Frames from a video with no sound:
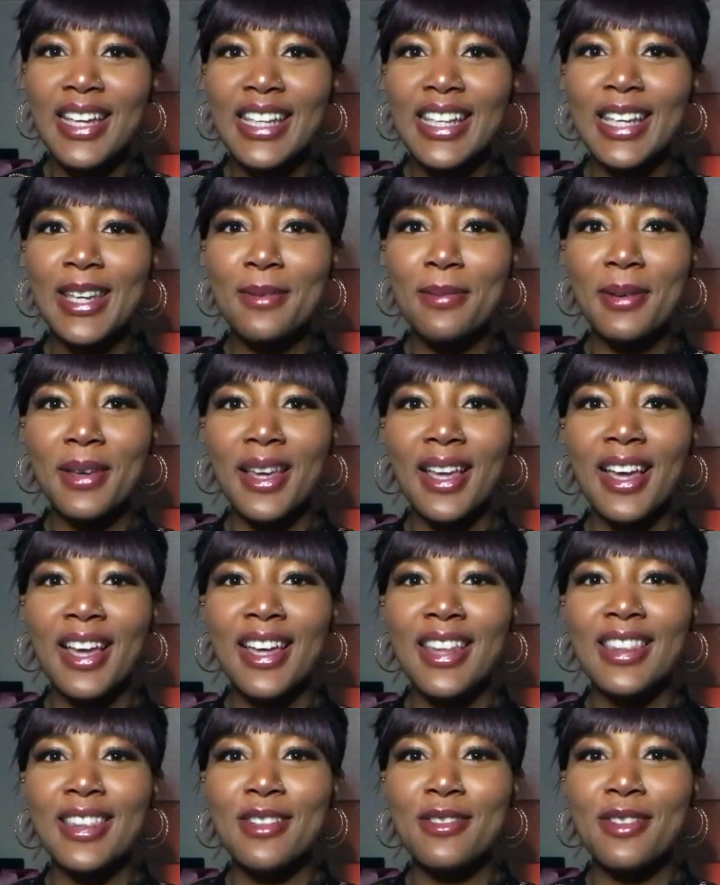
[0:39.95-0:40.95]
keeping
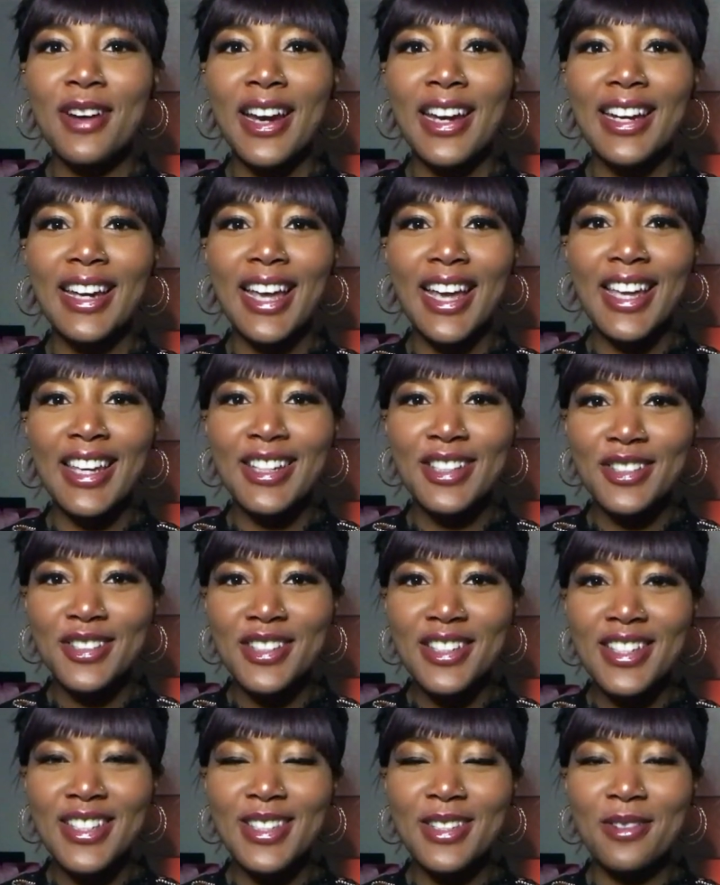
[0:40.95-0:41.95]
the right
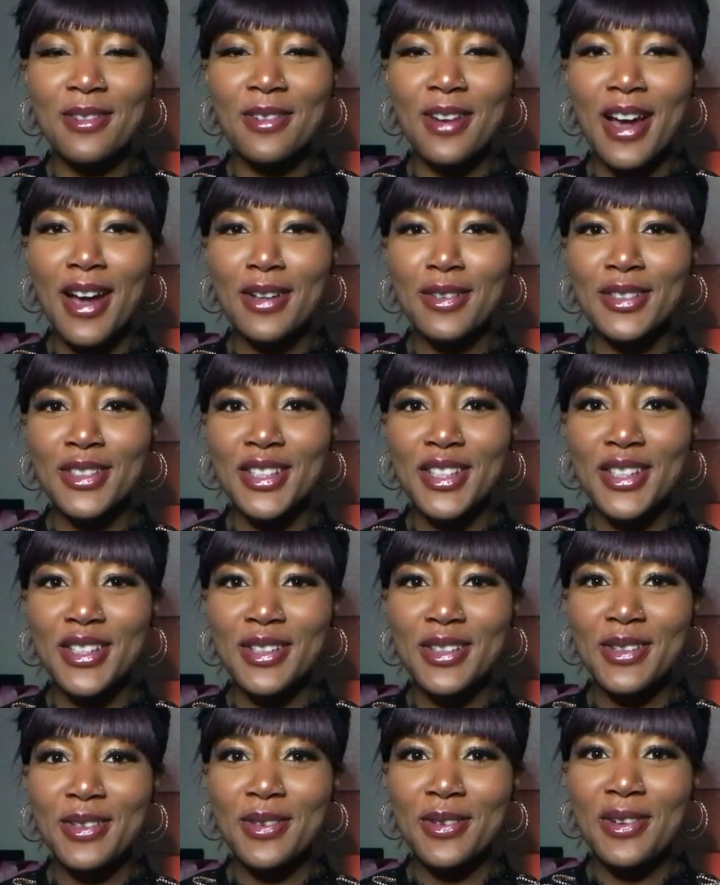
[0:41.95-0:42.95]
energies around
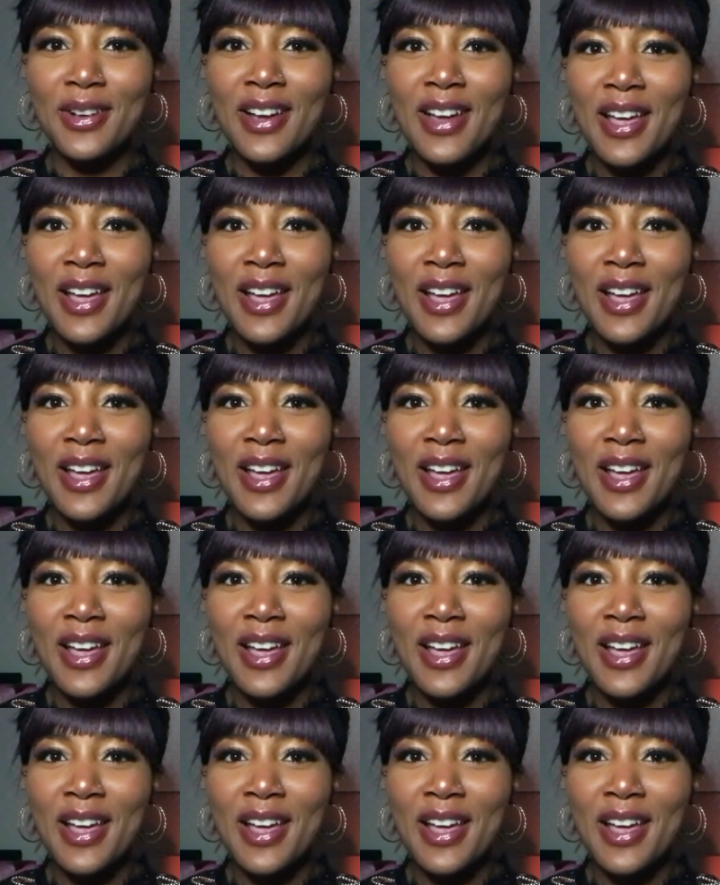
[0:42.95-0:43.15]
you,